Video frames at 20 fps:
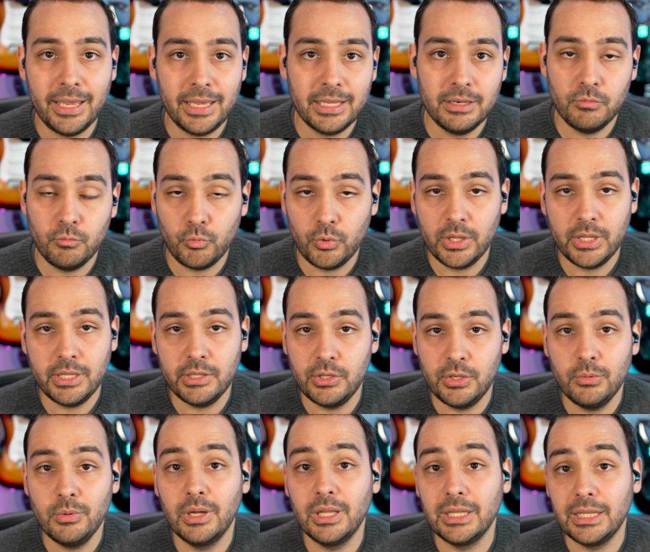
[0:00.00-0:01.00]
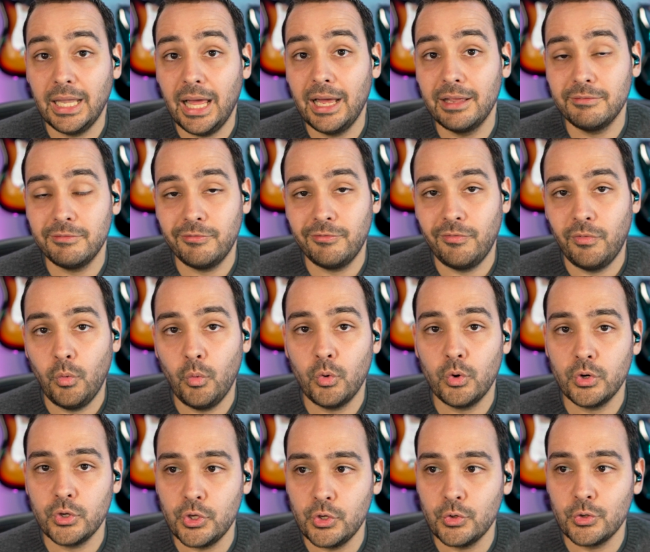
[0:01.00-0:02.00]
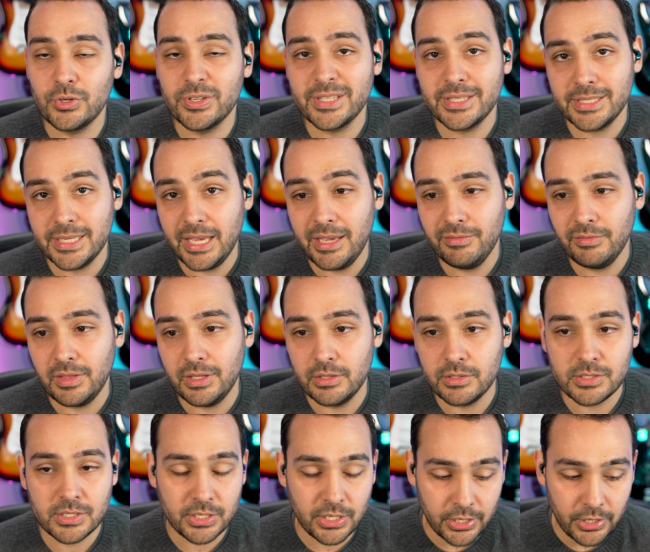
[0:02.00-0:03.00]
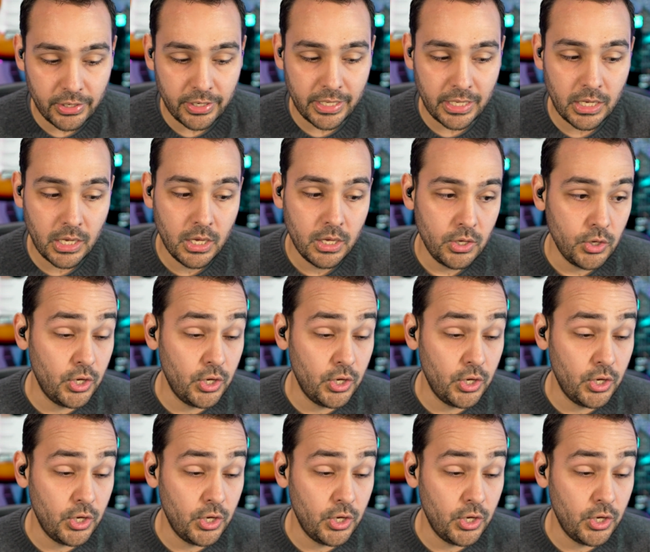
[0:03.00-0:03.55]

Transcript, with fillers: It can really do a lot for your safety and security.